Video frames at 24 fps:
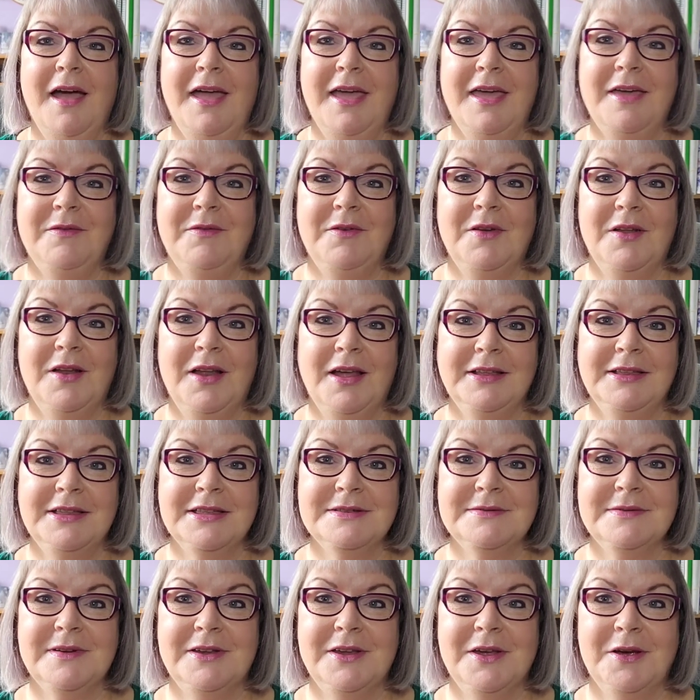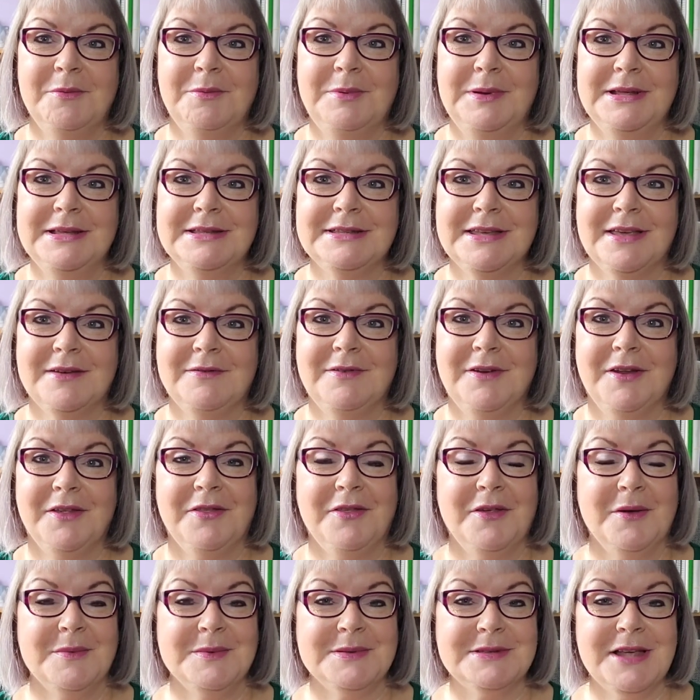If you like this video, please give it a
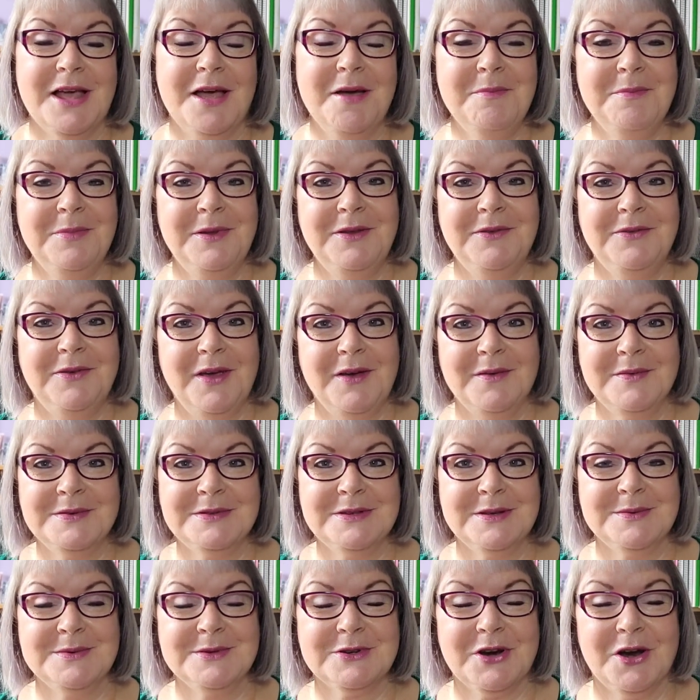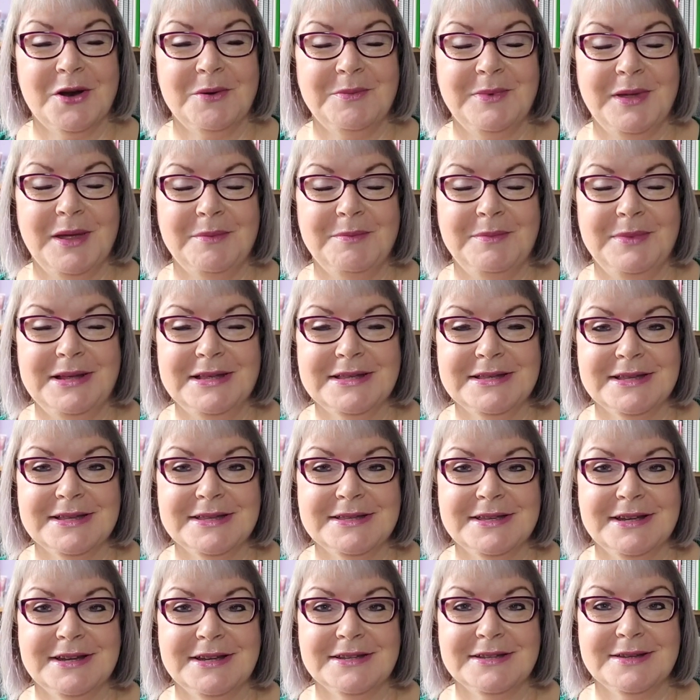thumbs up, and if you haven't subscribed yet, please
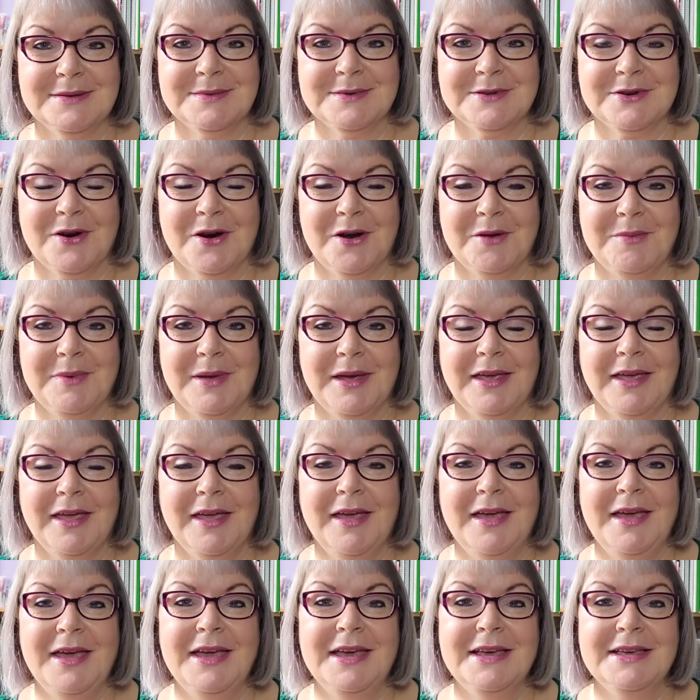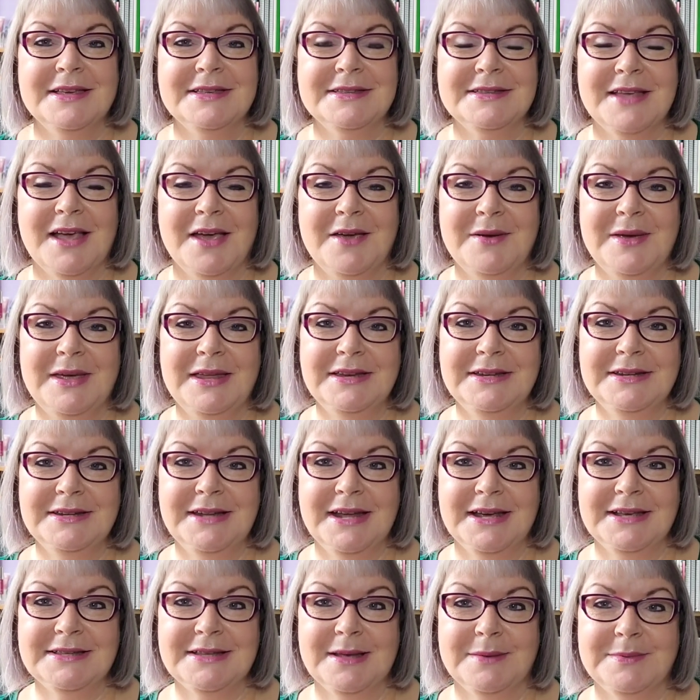consider subscribing. So in
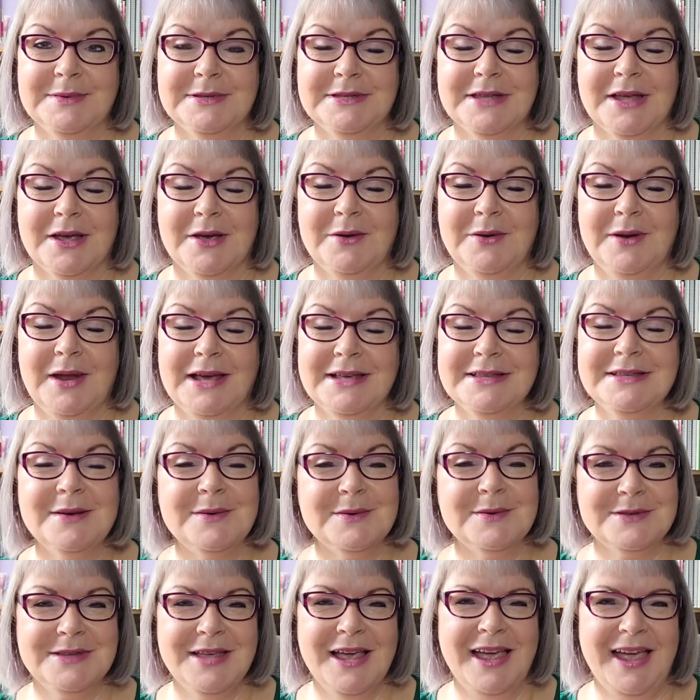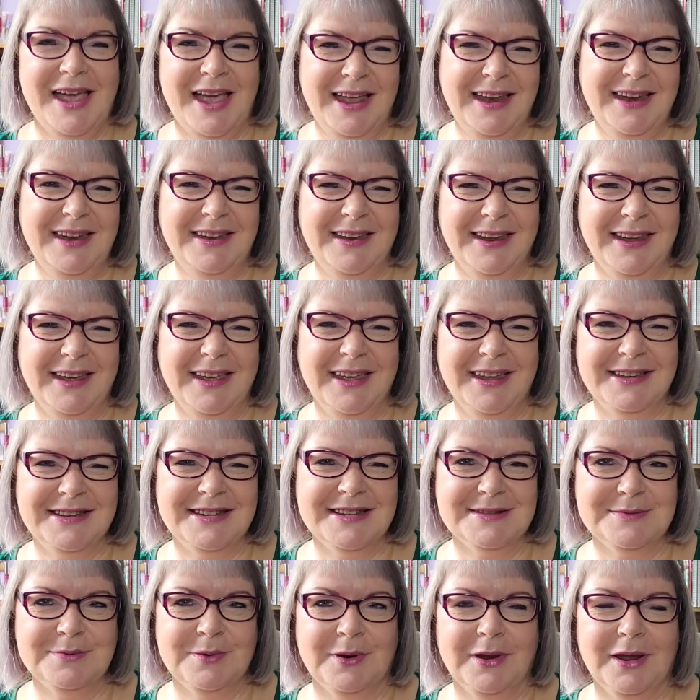today's episode, as I was editing it
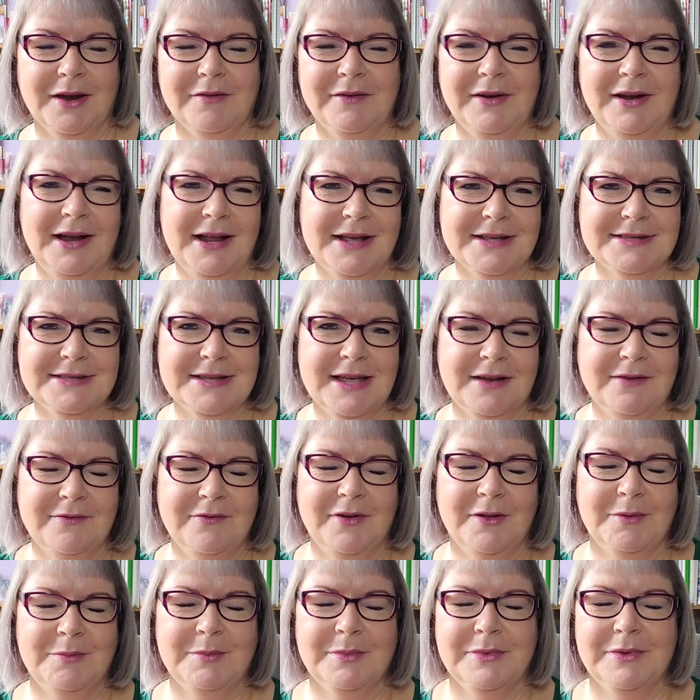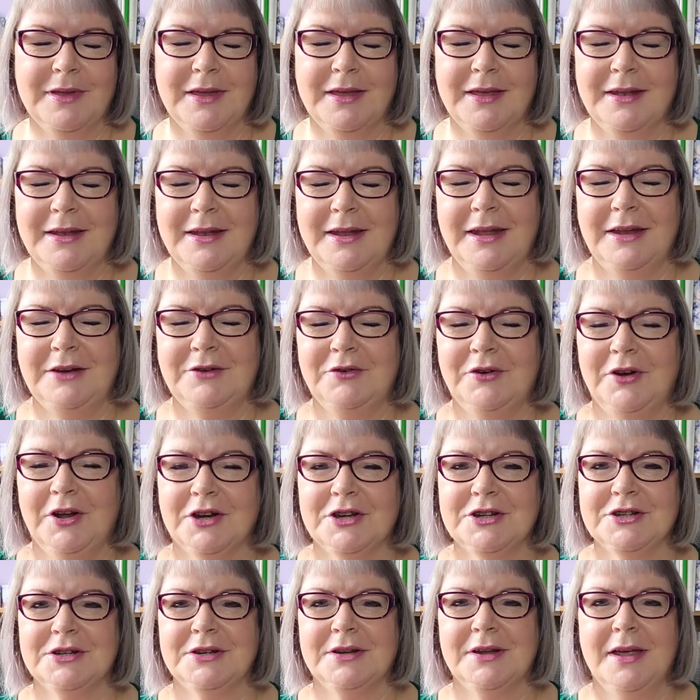this morning, I realised I hadn't filmed an
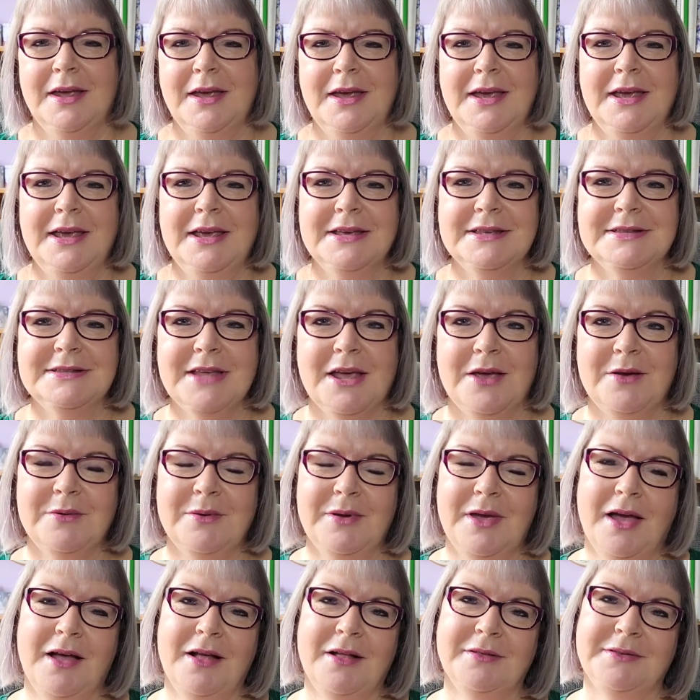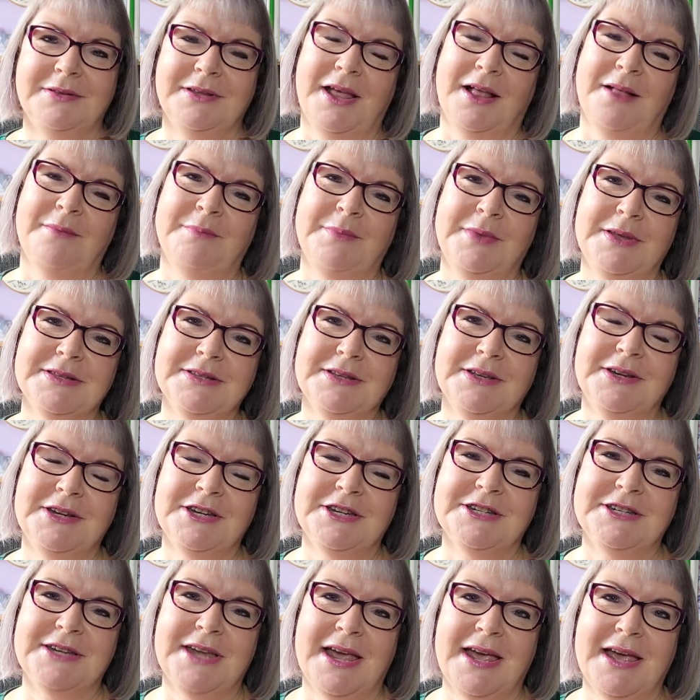introduction. So I'm just going to
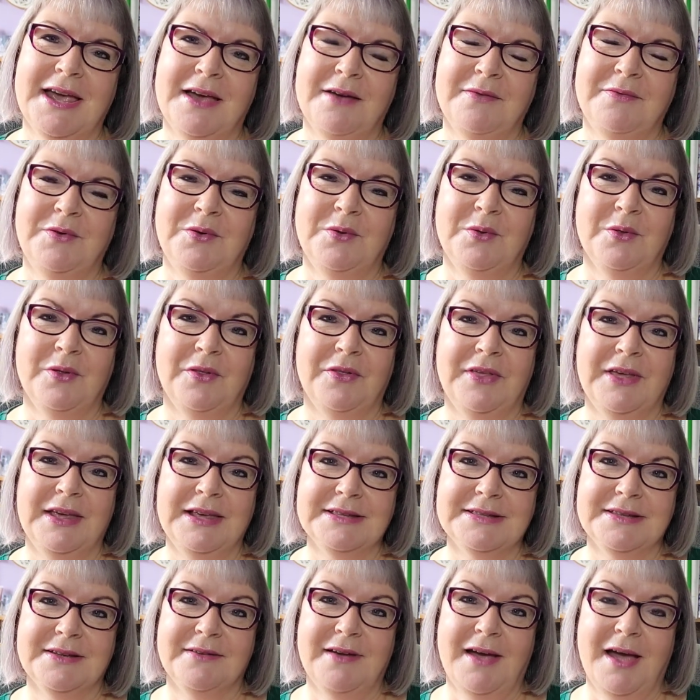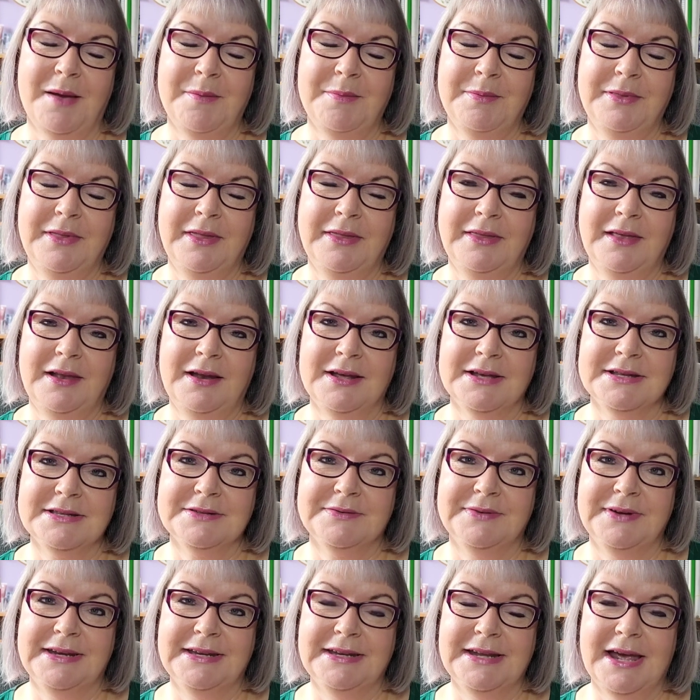share a few of the things that have happened in the last
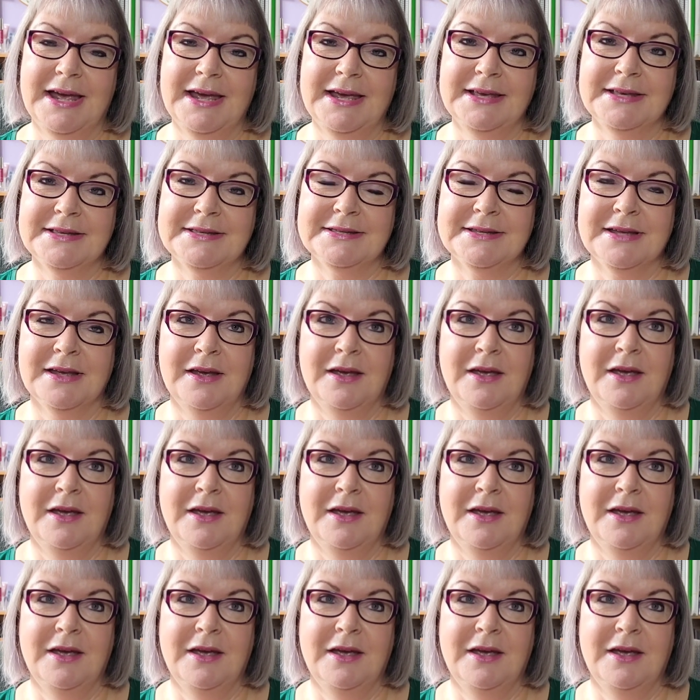3 days.